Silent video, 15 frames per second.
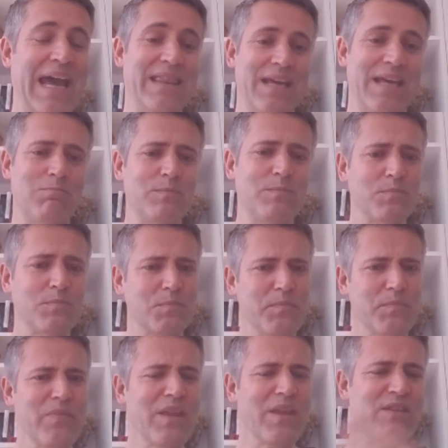And then
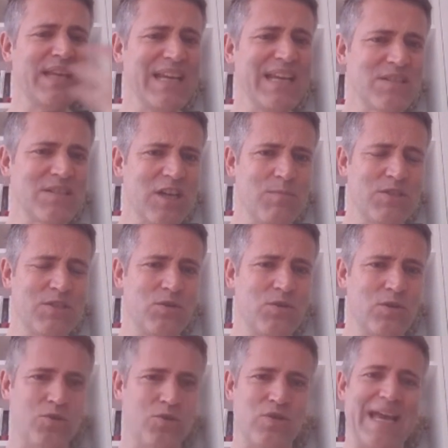the next time we do a
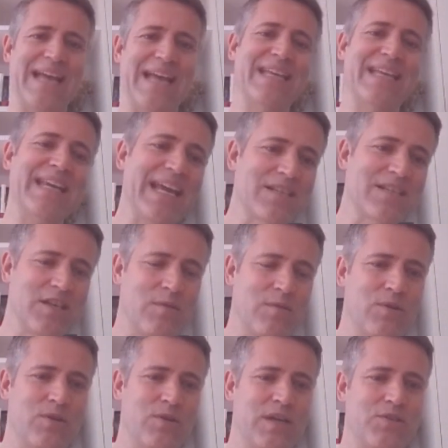lottery and the next time
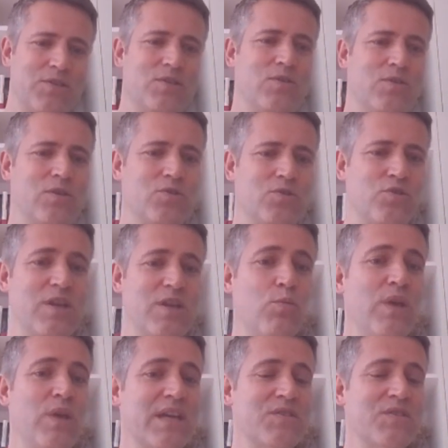you're going to do a lottery,
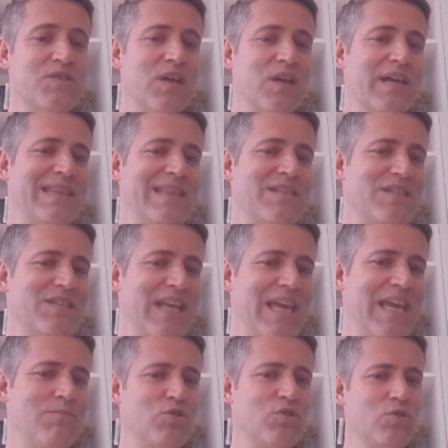we assign the
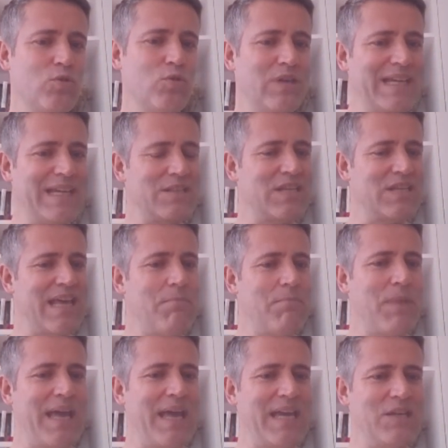same short link to that
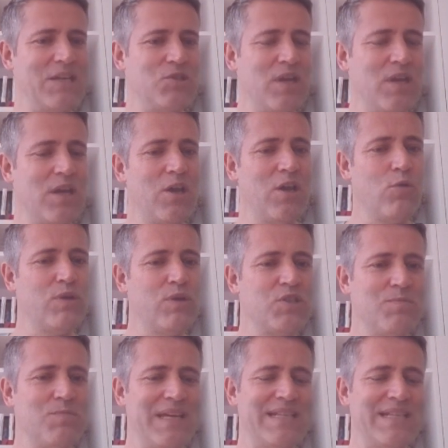page, which
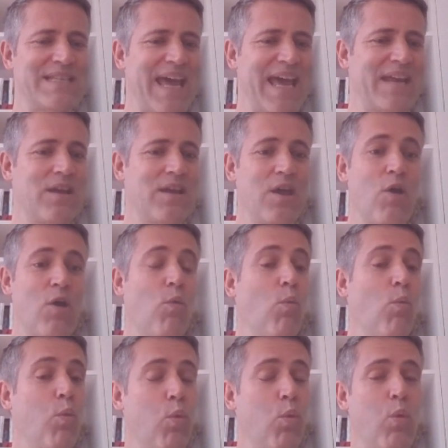means that
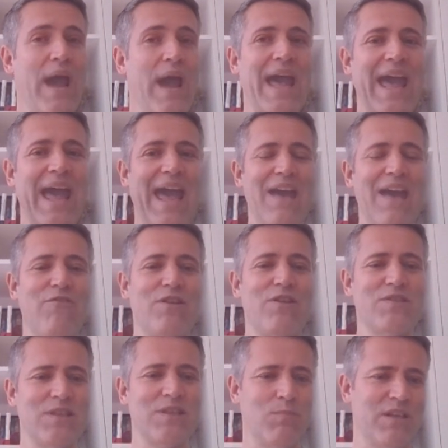wherever
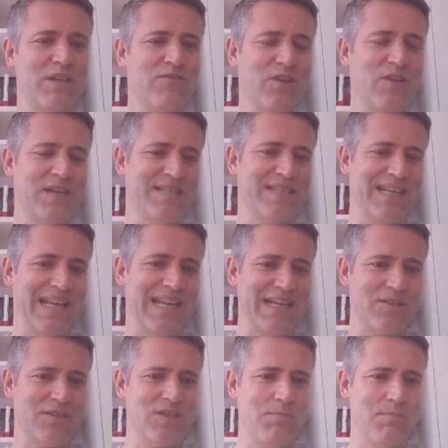somebody finds the link
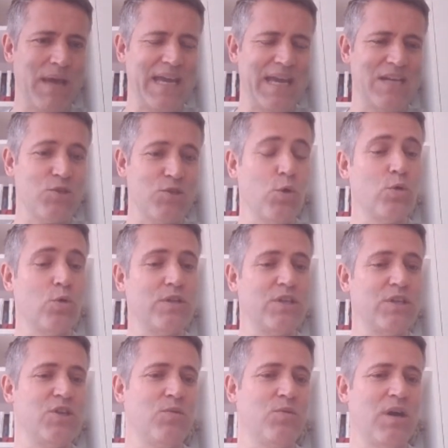to the page or the
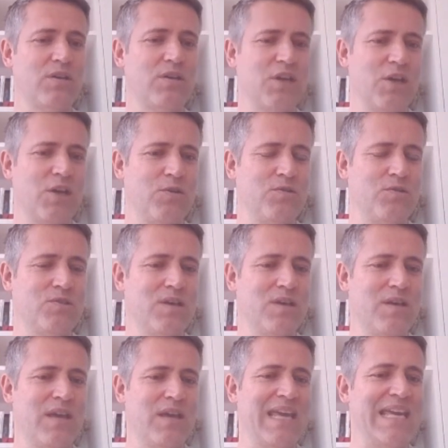QR code,
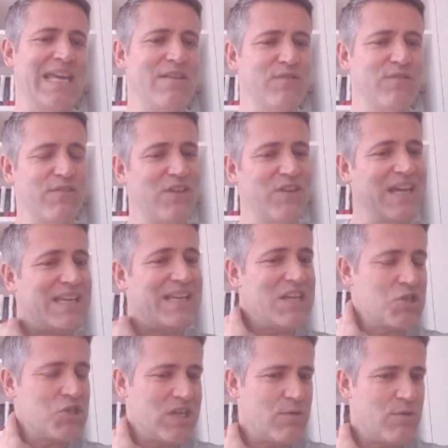even if it
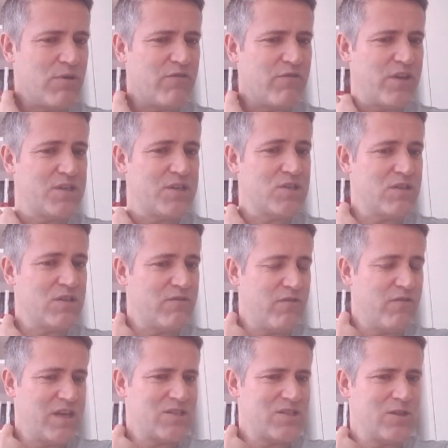initially referred to the
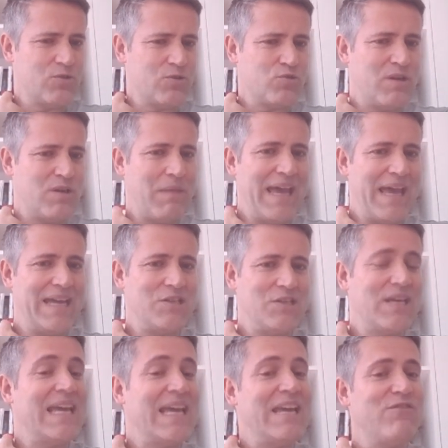first lottery page,
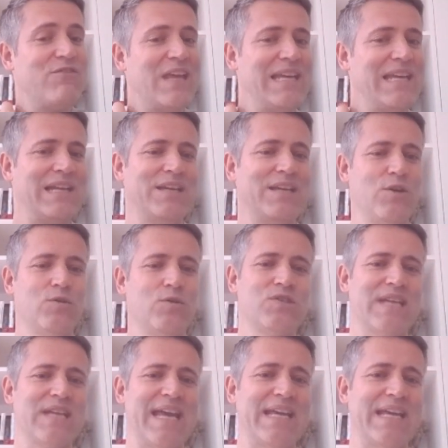if they click it or
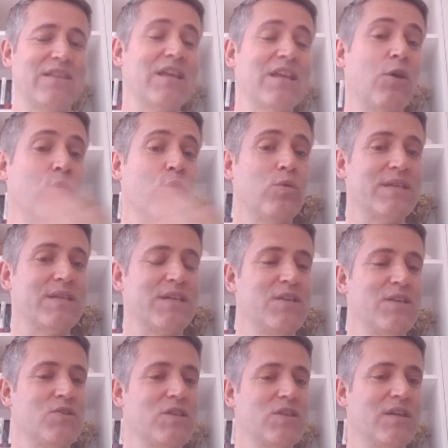scan it, they're always
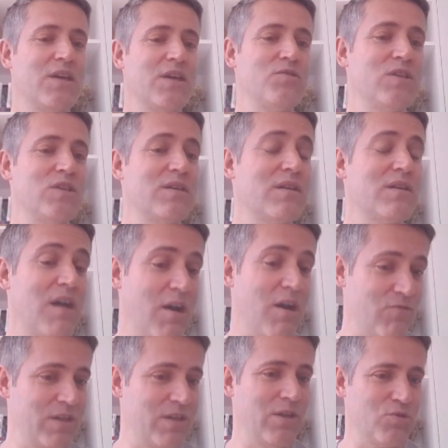going to go to the
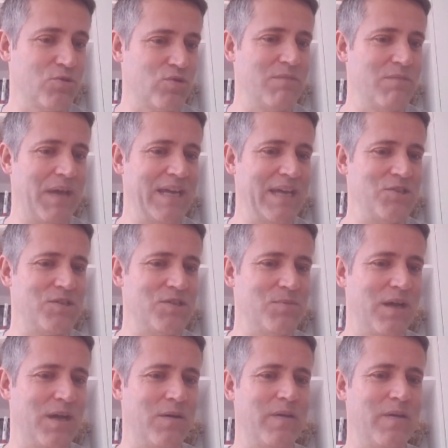current lottery page as
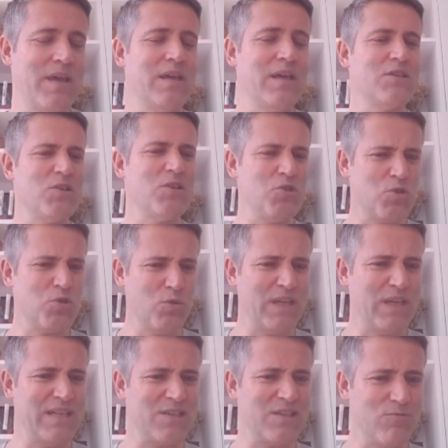well. So short
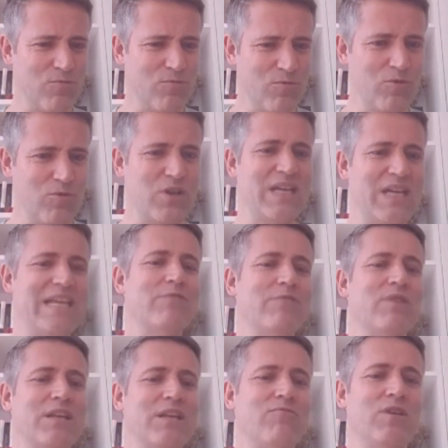links are really,
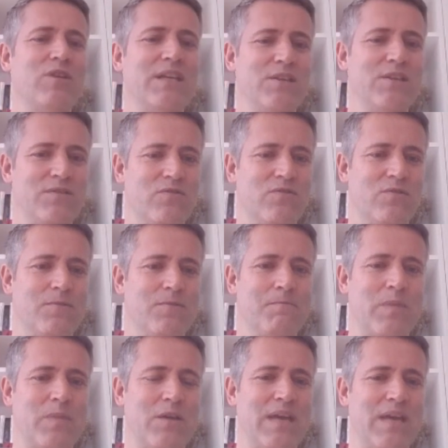really, really useful.
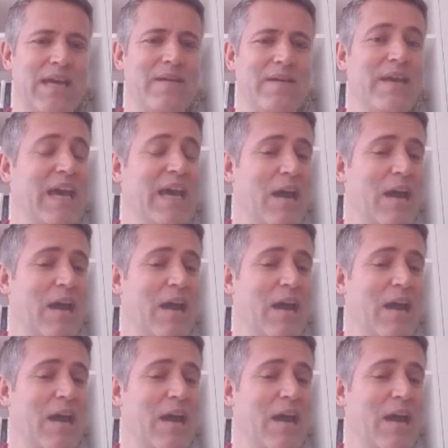Okay.